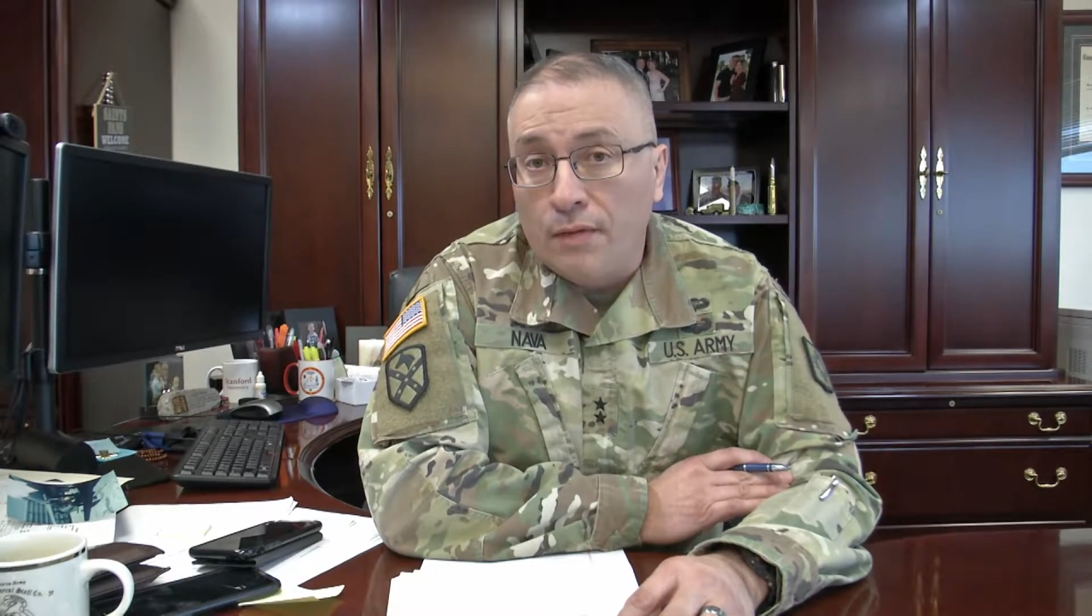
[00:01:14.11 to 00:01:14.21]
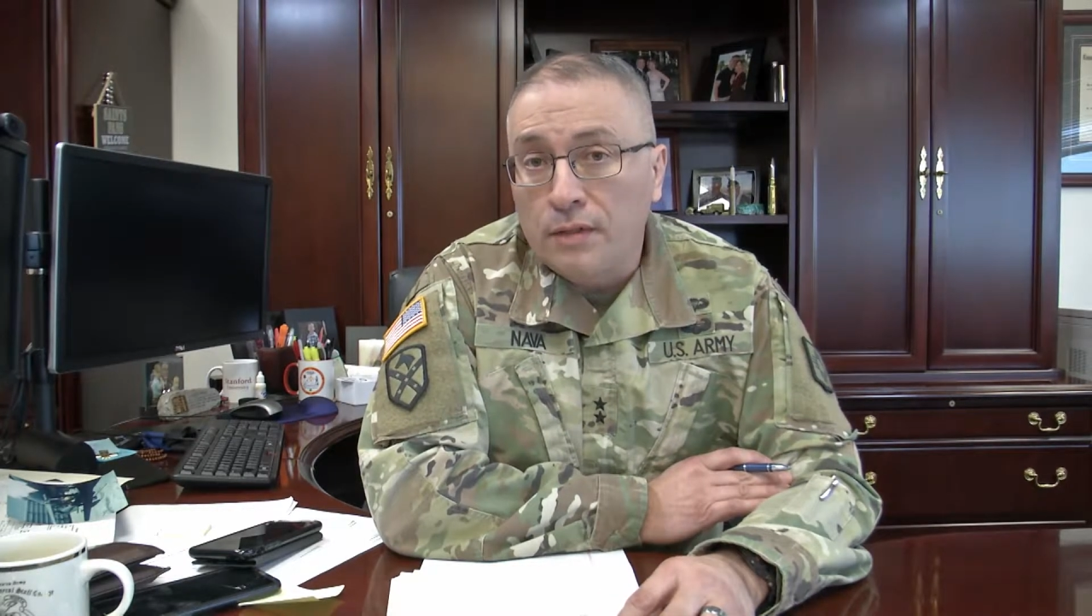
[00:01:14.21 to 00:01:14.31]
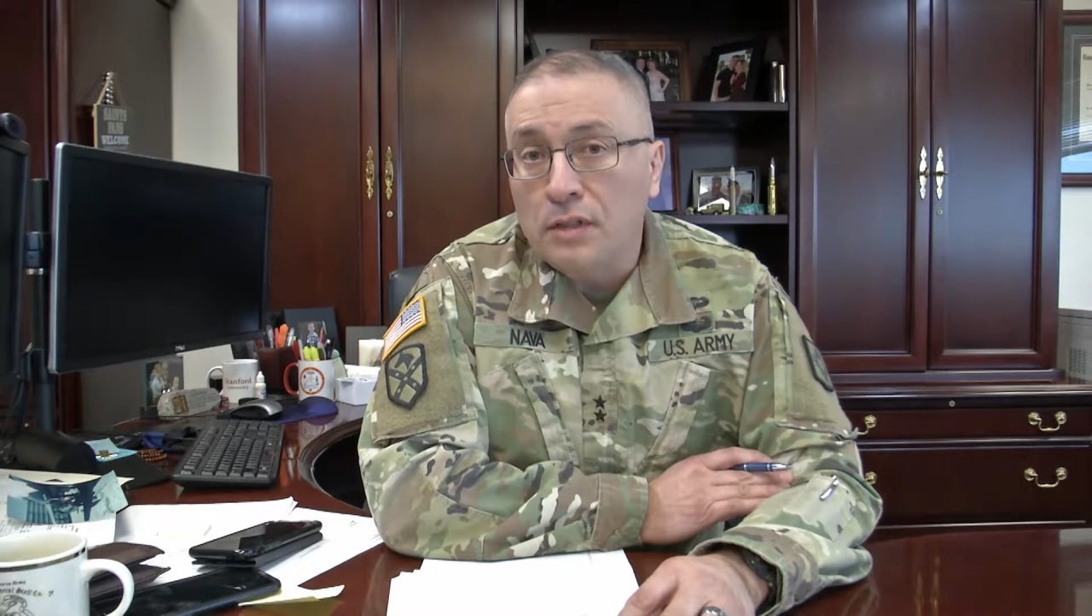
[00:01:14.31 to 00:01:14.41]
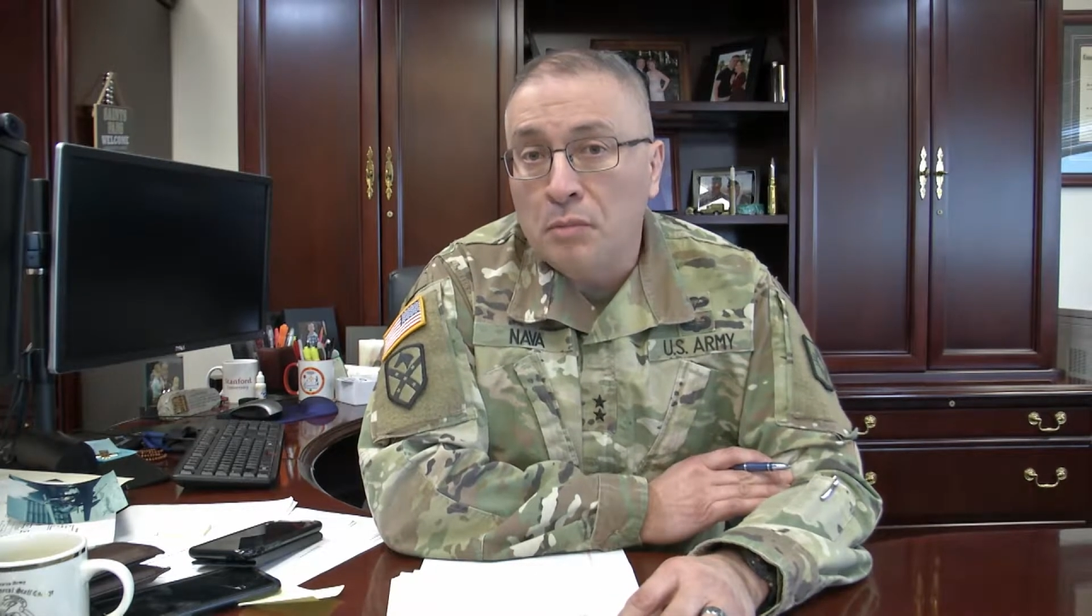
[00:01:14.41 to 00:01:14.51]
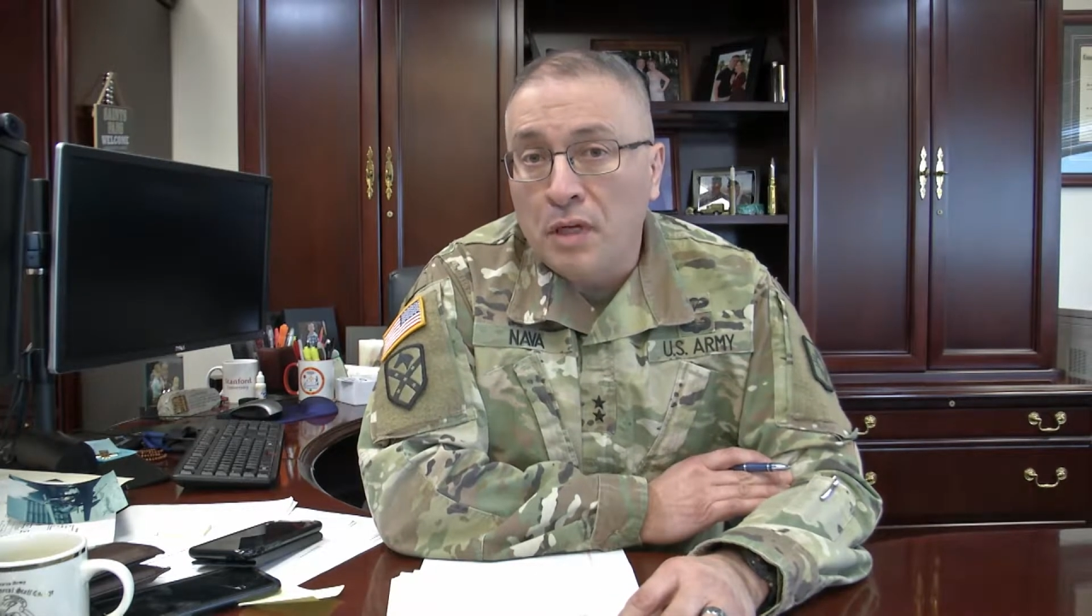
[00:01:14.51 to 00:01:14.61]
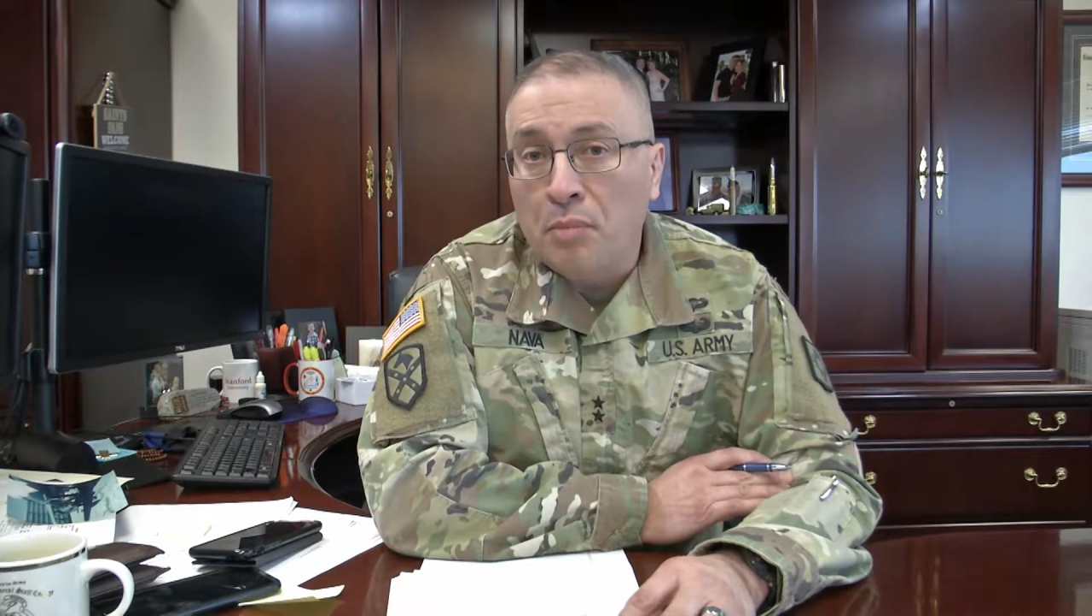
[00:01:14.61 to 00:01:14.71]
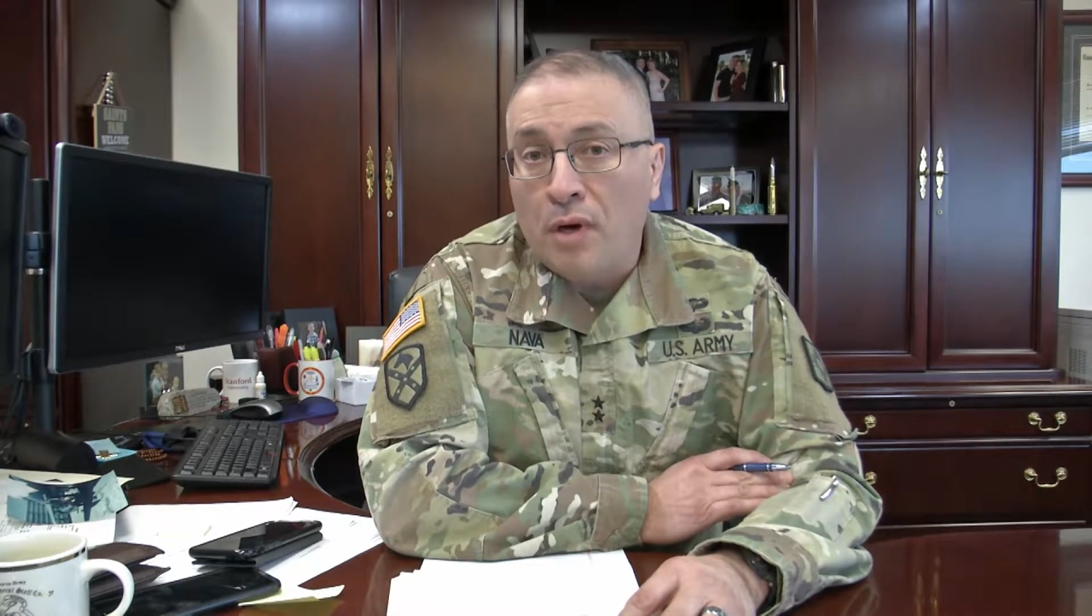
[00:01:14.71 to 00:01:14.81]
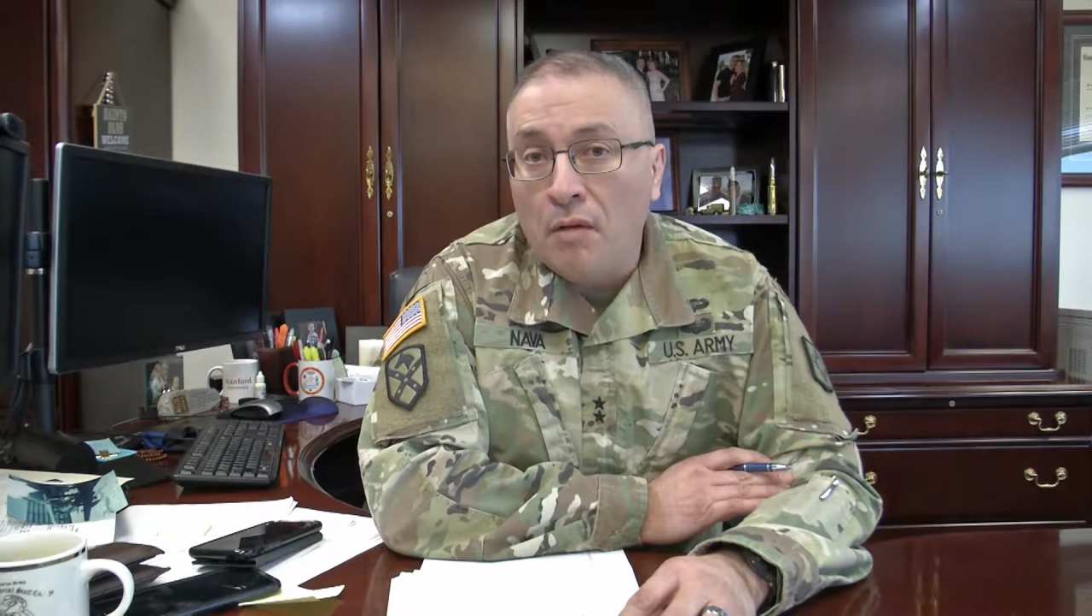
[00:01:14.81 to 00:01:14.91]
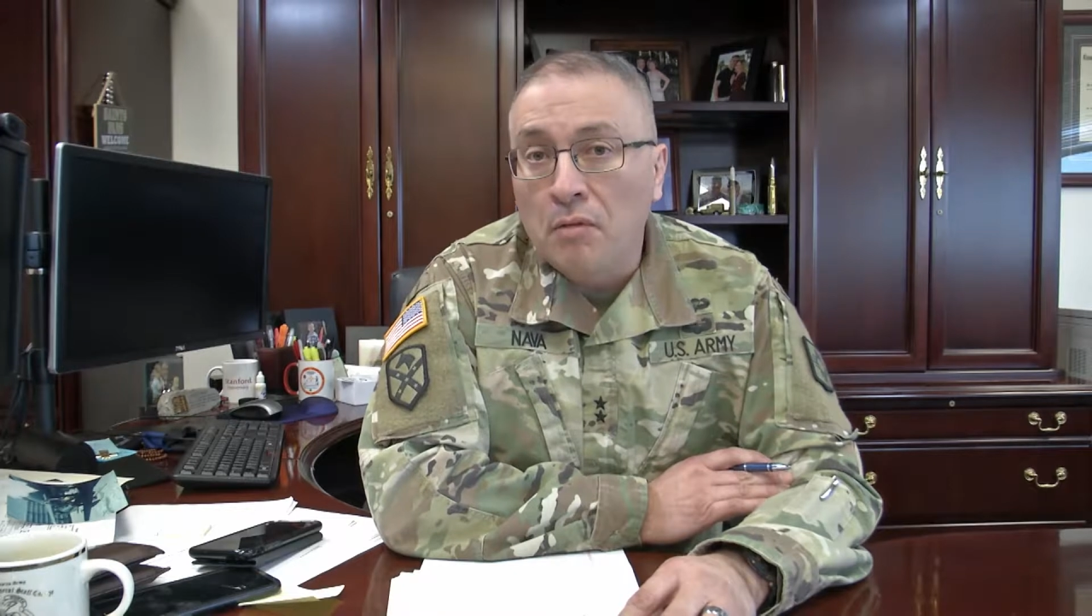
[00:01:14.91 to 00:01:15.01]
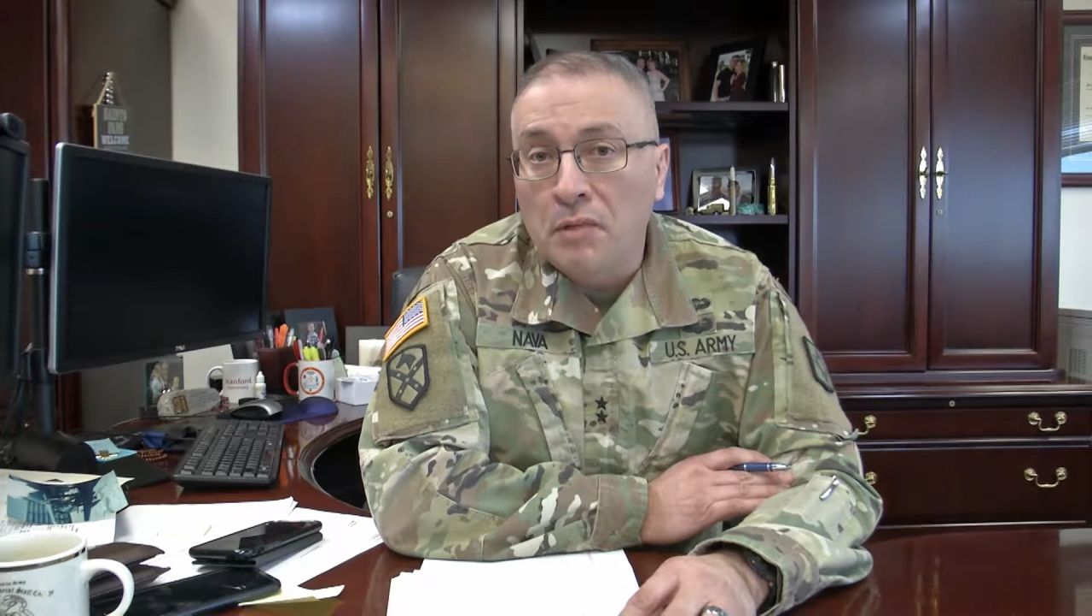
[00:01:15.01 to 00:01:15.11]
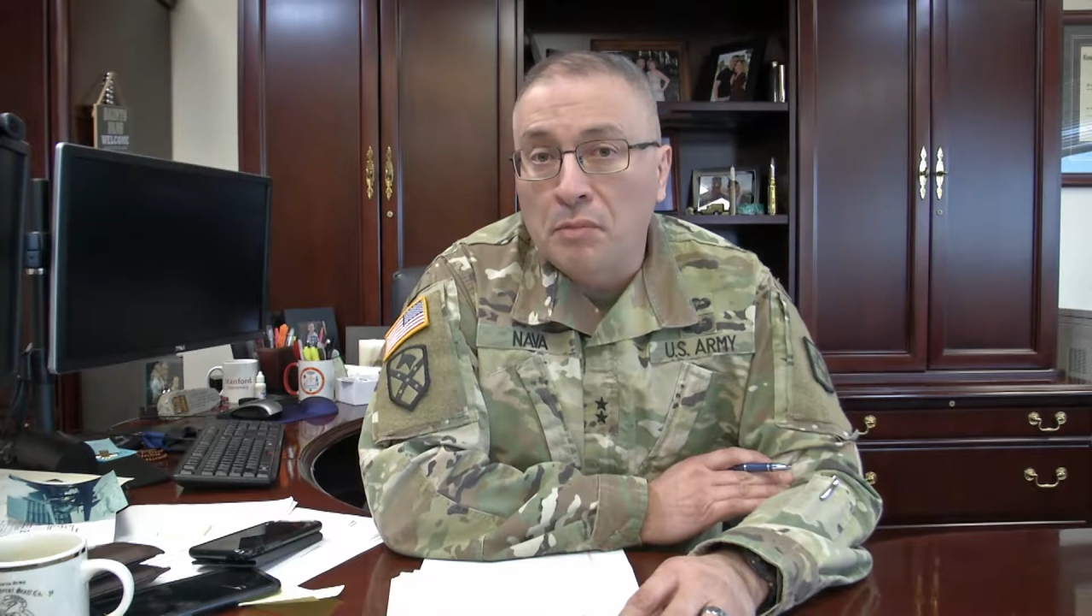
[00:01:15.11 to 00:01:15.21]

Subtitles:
this has been a problem.